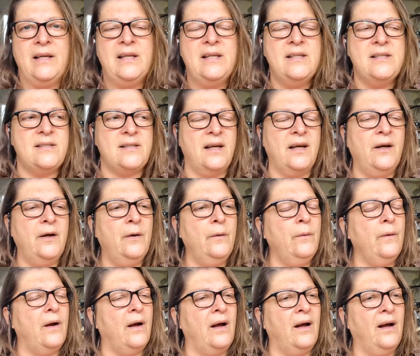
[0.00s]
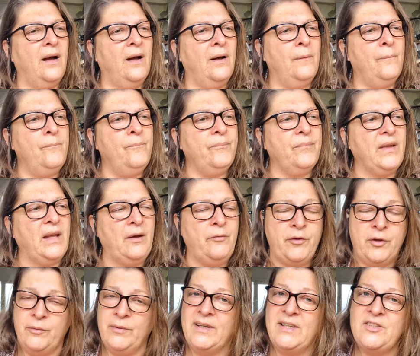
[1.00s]
So if
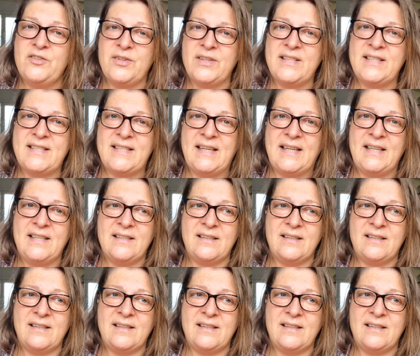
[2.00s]
you're interested,